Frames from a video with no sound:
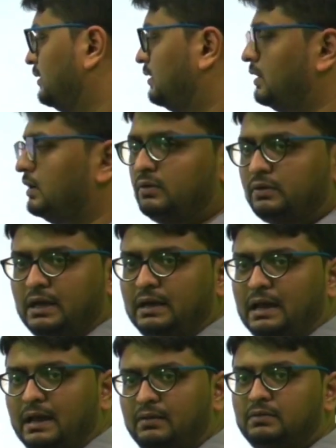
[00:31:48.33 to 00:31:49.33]
you can
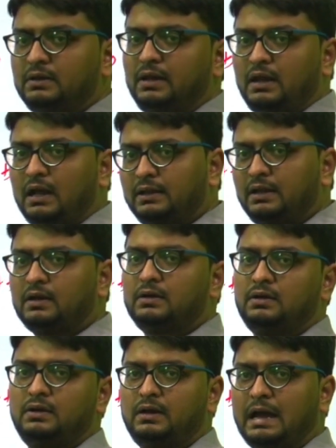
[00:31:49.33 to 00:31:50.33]
have the
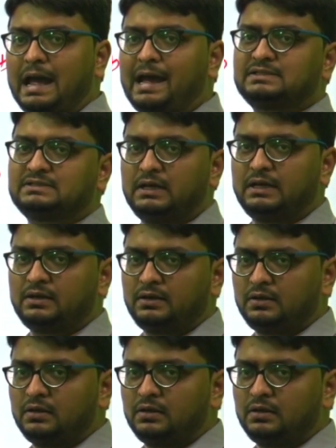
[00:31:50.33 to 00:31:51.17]
other acts like